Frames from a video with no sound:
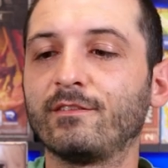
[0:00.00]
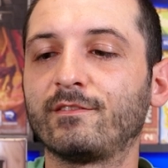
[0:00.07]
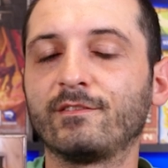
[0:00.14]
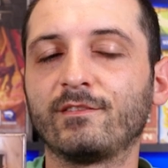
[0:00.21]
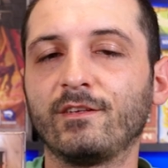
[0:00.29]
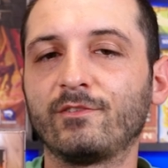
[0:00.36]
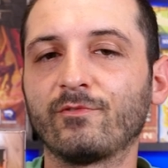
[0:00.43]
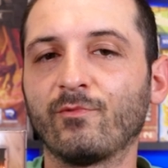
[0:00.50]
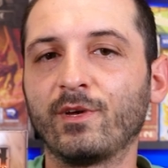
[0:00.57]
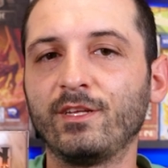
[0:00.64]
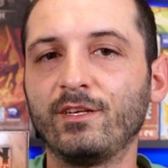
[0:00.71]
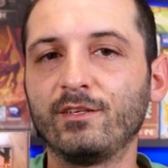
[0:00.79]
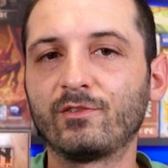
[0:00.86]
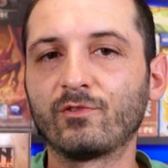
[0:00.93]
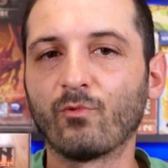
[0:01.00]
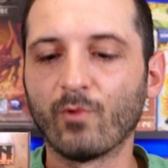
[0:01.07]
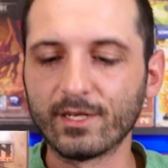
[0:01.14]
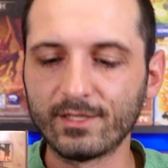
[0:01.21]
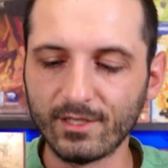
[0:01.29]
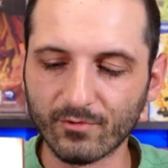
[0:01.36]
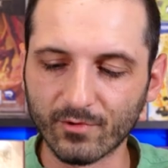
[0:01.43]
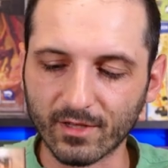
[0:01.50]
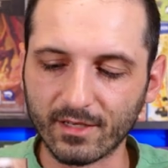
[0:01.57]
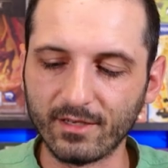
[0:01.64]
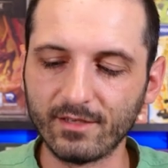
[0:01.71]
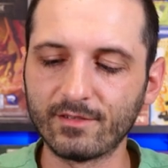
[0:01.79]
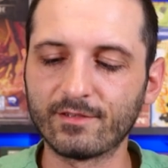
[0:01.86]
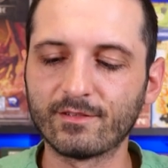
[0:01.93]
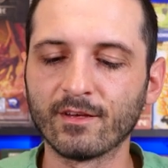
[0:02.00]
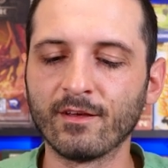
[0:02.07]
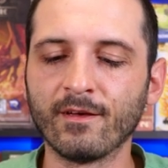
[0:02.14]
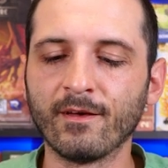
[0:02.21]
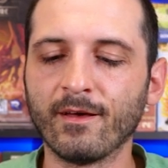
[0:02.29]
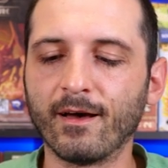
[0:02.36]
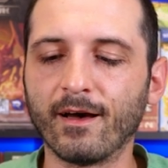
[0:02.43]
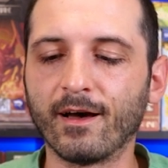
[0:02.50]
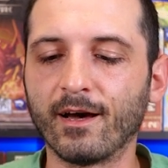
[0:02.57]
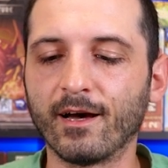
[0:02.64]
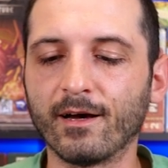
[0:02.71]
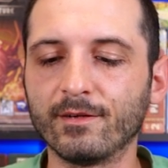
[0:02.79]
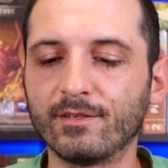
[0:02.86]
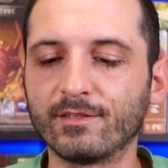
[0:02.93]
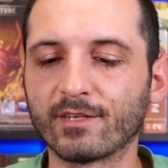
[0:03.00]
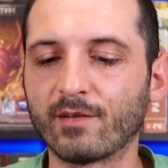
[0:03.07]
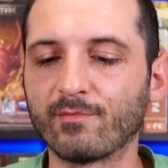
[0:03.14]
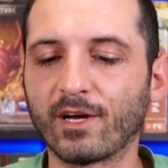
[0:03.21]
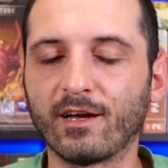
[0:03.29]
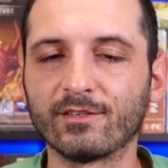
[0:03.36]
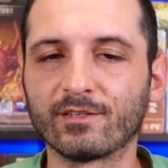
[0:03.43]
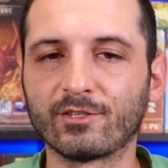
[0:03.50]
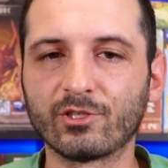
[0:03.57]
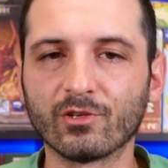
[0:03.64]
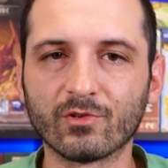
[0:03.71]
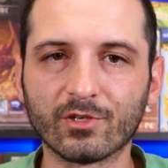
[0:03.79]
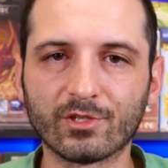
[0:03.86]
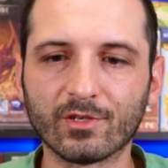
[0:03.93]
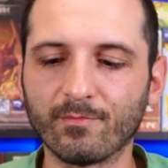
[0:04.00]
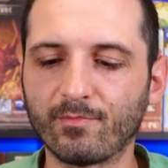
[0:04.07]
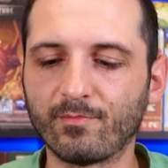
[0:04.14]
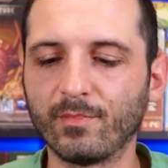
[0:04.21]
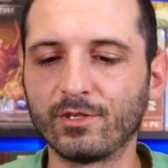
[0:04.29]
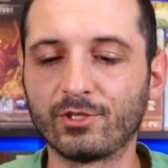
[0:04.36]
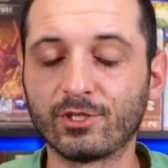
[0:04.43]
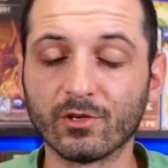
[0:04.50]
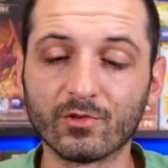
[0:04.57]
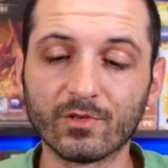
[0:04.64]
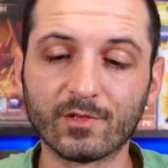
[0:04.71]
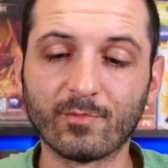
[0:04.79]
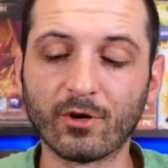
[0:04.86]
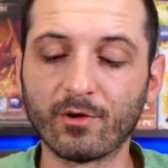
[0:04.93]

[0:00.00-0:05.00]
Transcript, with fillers: This is a 2020 release uh, designed by Isaac Childress, and, Childress,